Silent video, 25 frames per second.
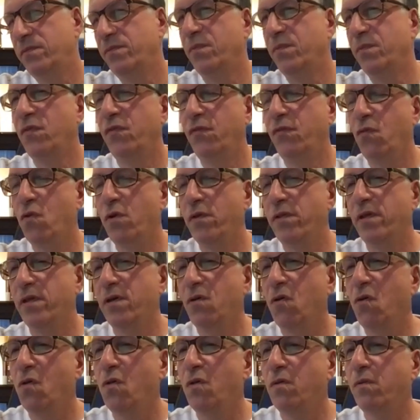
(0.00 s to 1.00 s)
before the
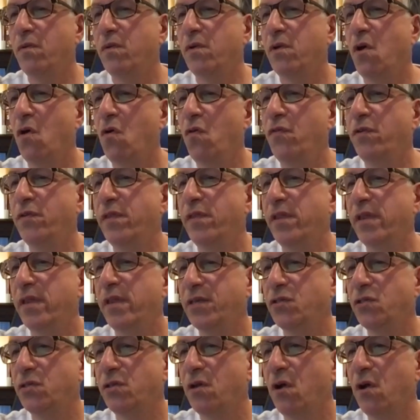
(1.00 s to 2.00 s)
whole COVID thing
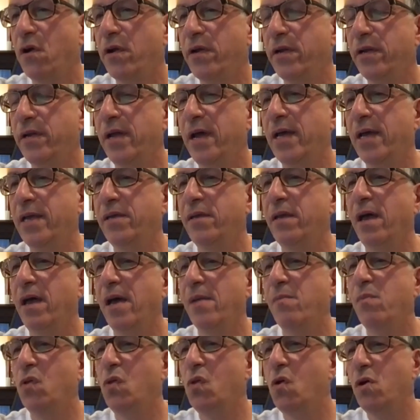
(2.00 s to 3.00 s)
started, I
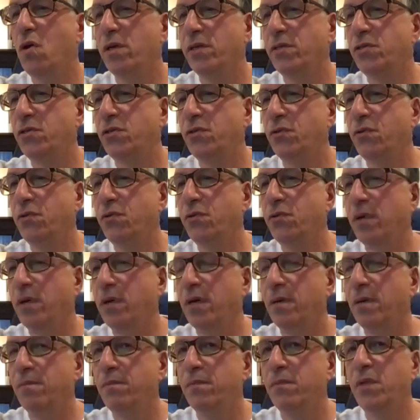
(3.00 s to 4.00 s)
belonged
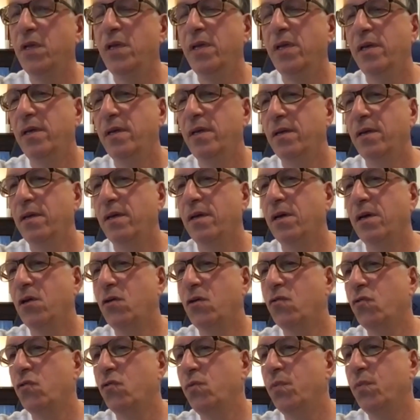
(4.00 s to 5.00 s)
to a
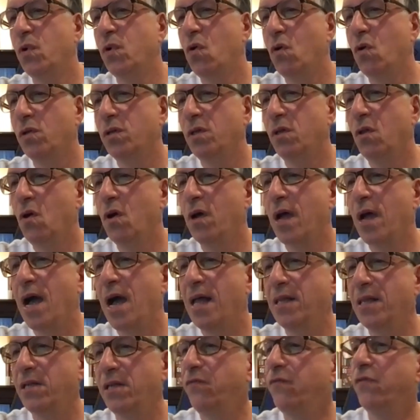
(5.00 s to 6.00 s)
group called Long
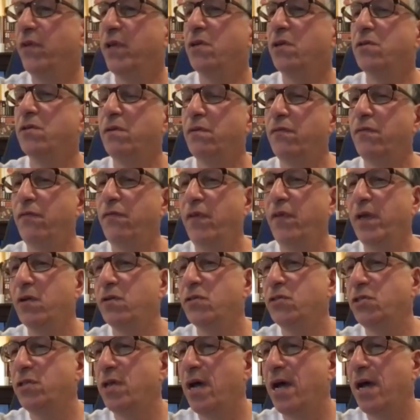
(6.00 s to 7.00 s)
Island
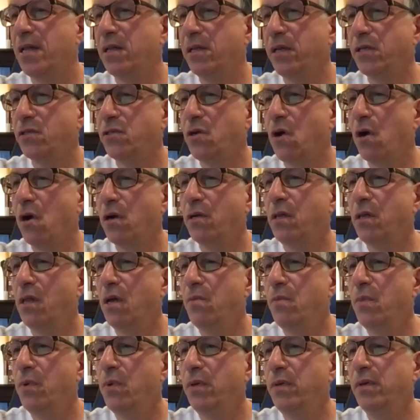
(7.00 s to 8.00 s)
Fingerstyle Guitar
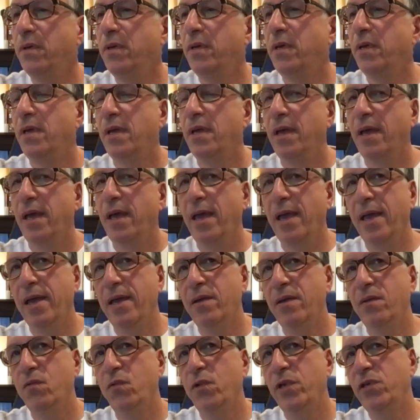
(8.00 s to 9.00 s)
Club,
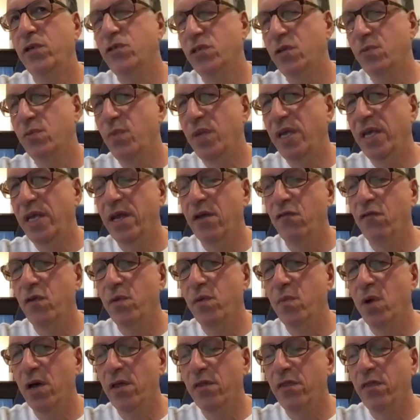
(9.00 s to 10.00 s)
and we used to meet every
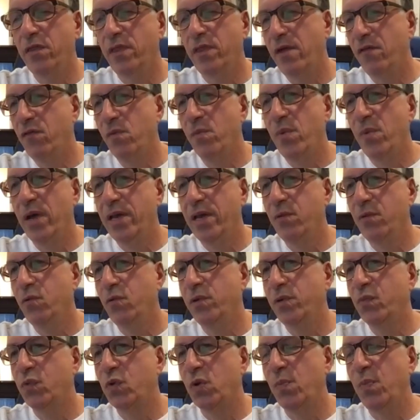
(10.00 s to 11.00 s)
month. Everybody
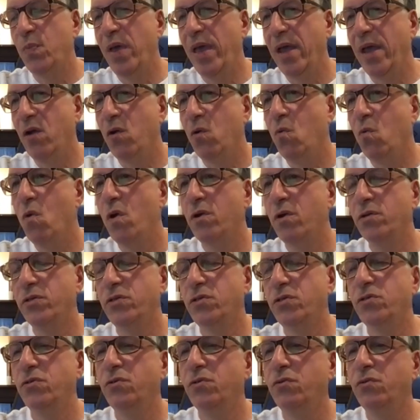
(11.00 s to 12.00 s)
would prepare one or
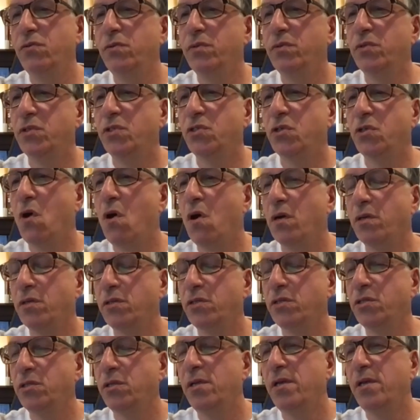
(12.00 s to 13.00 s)
two
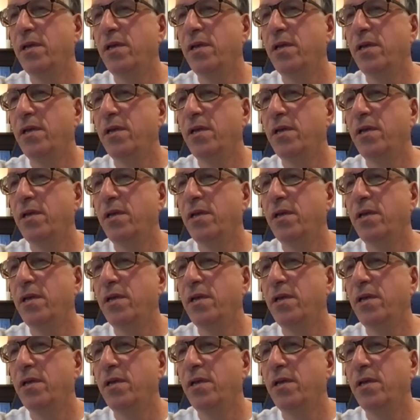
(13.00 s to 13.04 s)
songs